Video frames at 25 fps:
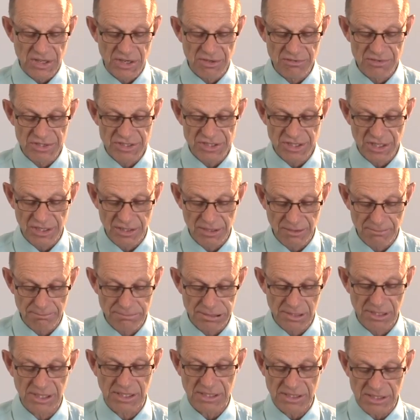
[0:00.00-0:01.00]
there is a
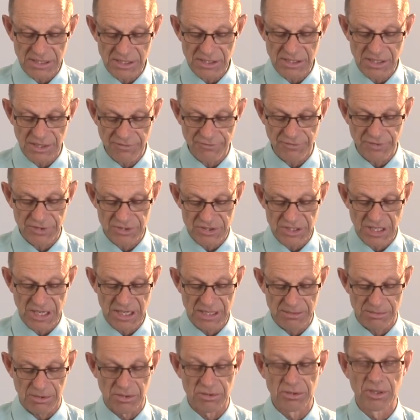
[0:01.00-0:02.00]
completely different
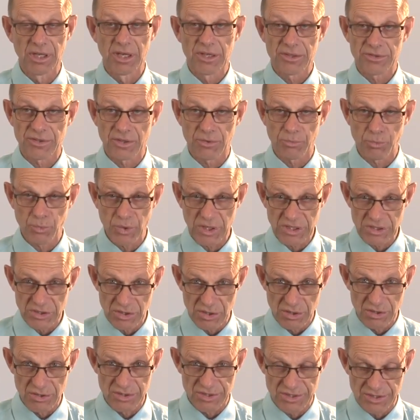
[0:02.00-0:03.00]
table that we
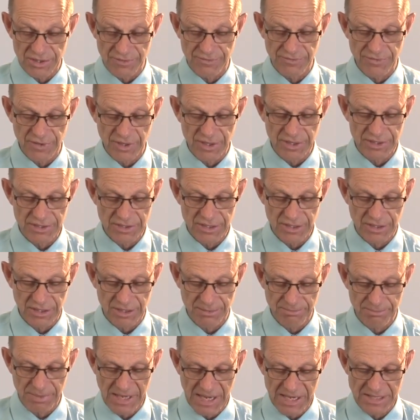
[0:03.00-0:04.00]
use to find the
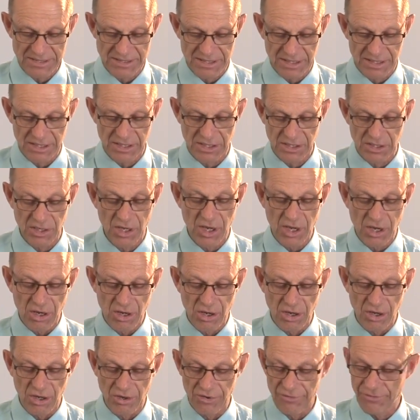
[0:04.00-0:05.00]
capacity
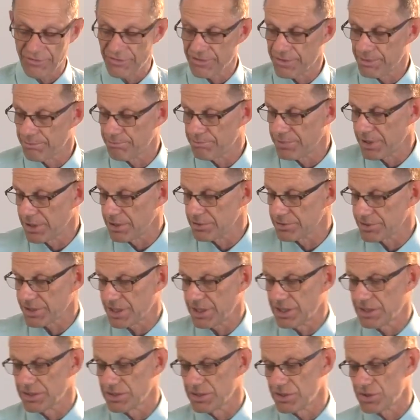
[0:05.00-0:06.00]
of the bolt
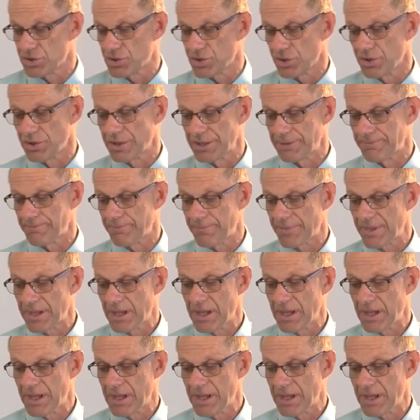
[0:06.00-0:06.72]
in the joint.